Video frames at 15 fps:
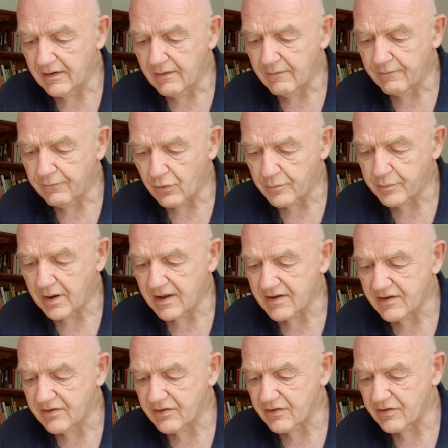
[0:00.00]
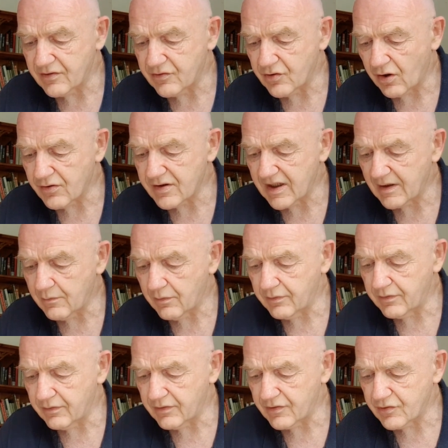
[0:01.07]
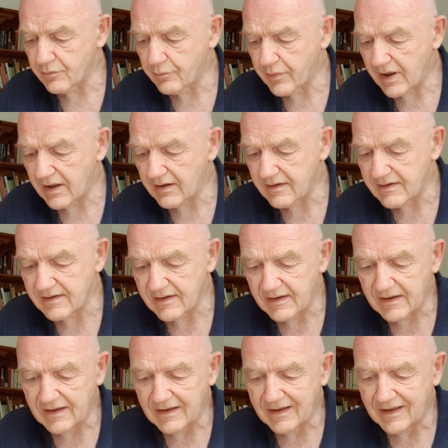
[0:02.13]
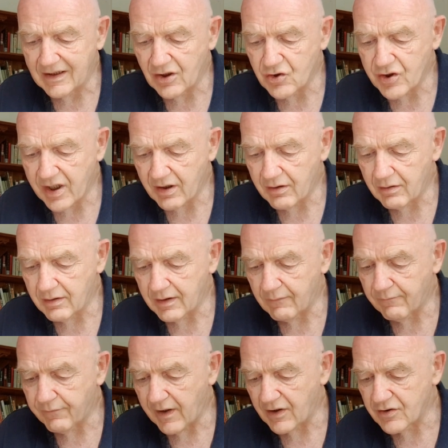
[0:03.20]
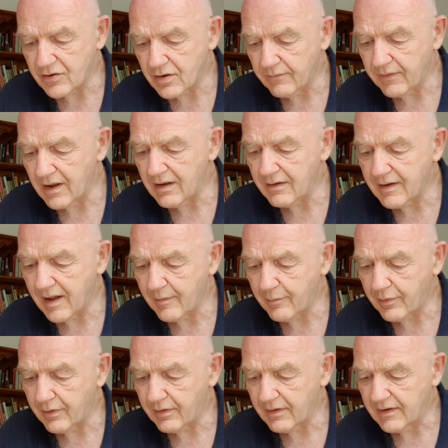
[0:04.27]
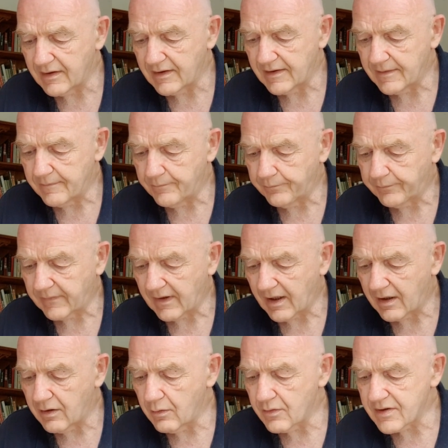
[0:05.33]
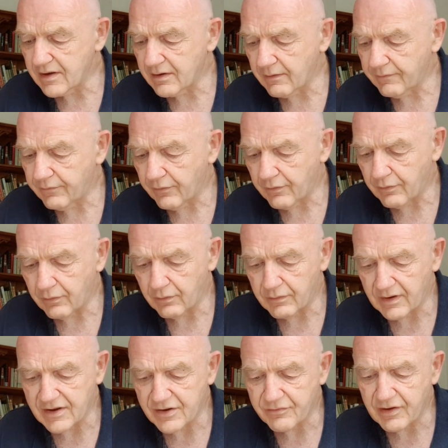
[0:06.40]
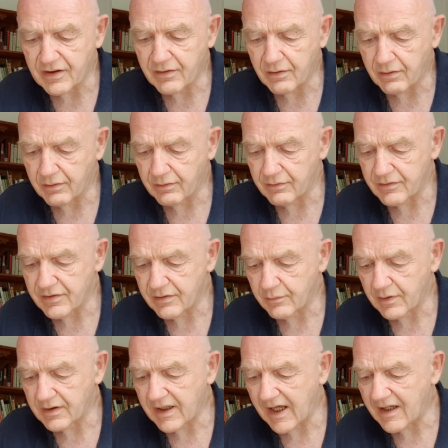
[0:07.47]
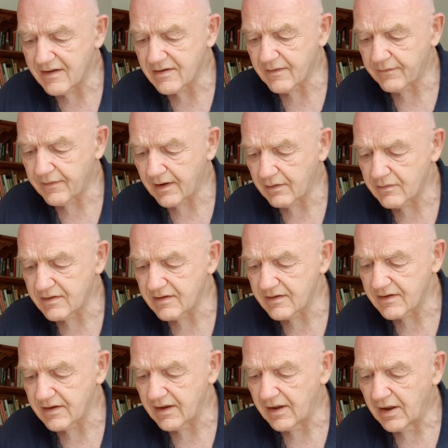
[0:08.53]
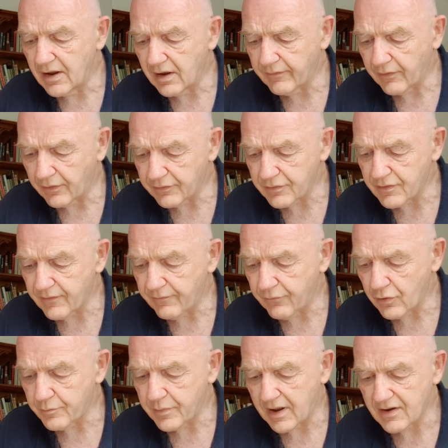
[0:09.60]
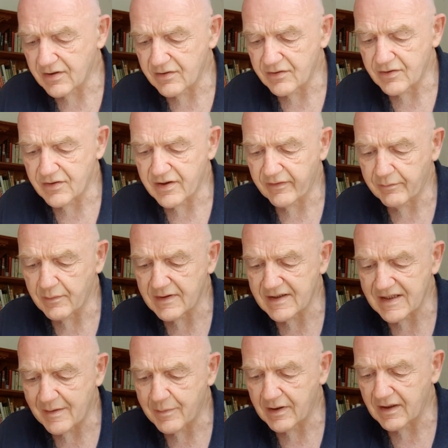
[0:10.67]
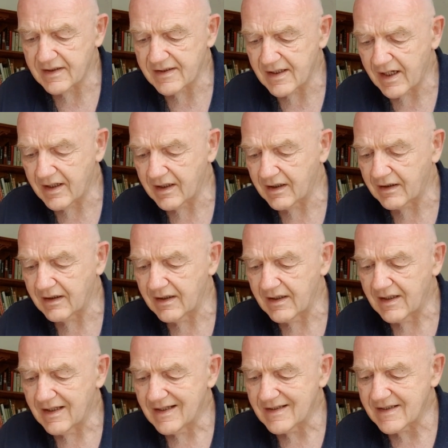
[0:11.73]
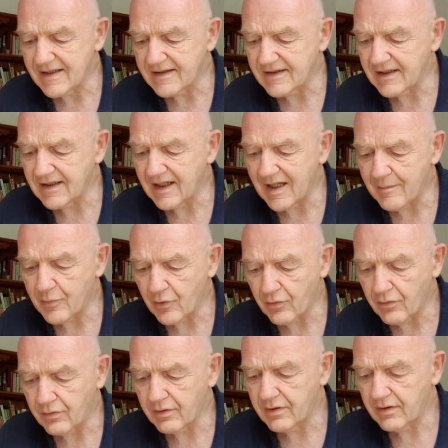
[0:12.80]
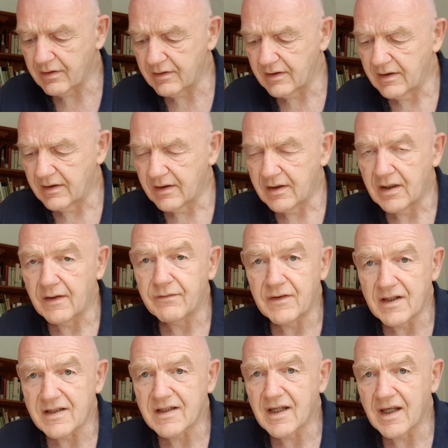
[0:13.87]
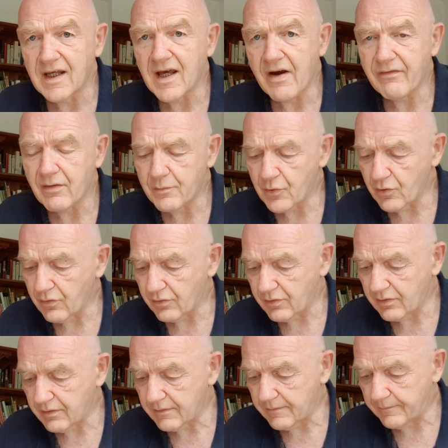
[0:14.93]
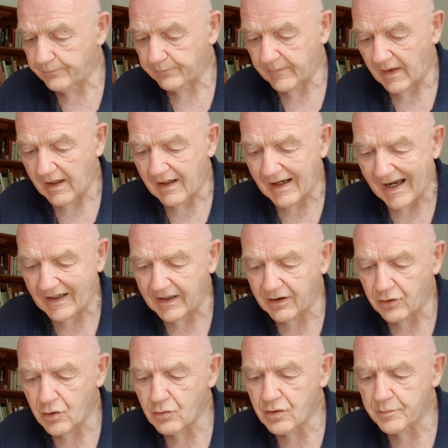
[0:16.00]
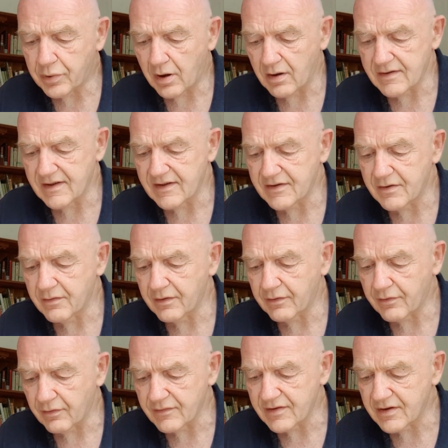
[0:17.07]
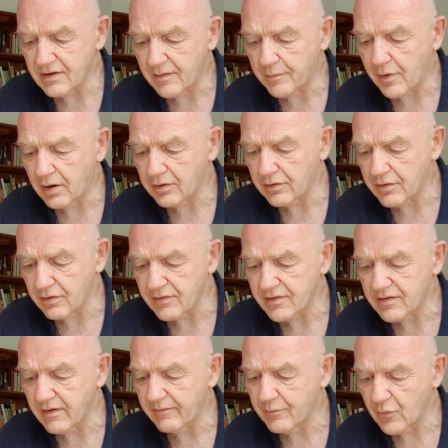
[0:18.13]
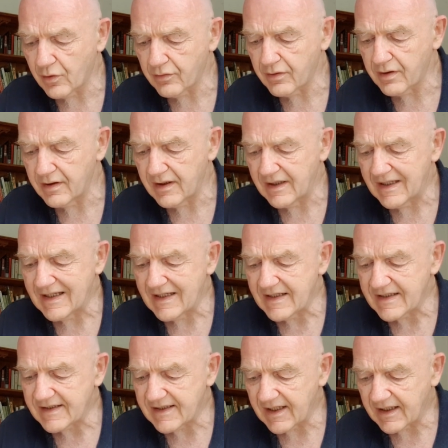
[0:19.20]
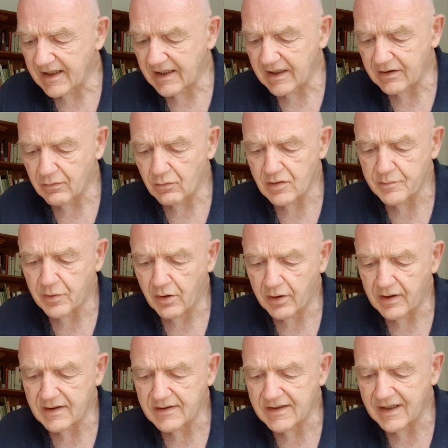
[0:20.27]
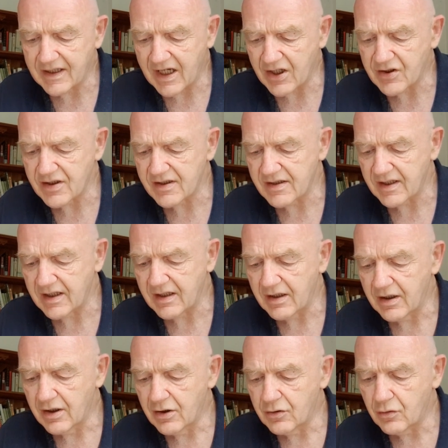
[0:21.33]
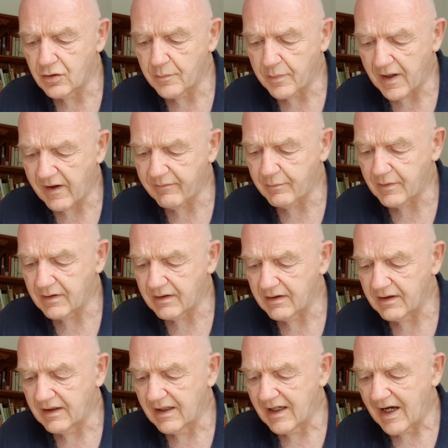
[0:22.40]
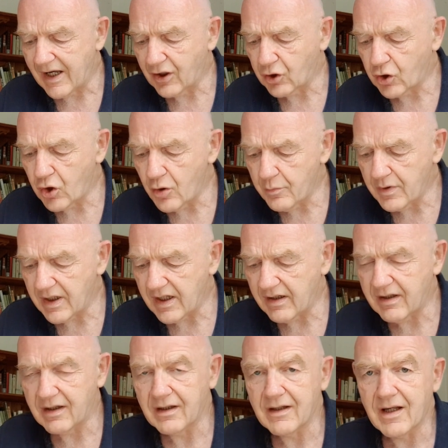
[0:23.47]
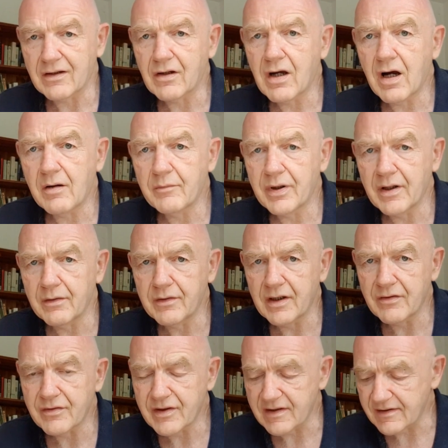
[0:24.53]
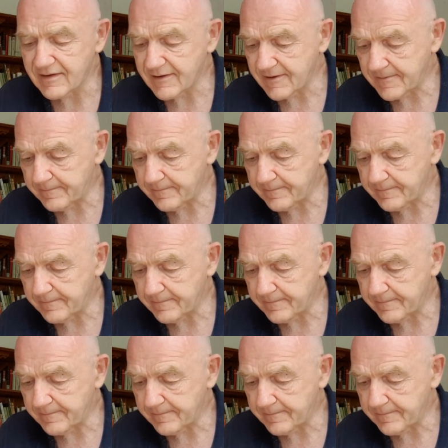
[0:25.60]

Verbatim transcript: Foot passengers jostling one another's umbrellas in the general infection of ill-temper, and losing their foothold at street corners where tens of thousands of other foot passengers have been slipping and sliding since the day broke, if this day ever broke, adding new deposits to the crust upon crust of mud, sticking at those points tenaciously to the pavement and accumulating at compound interest.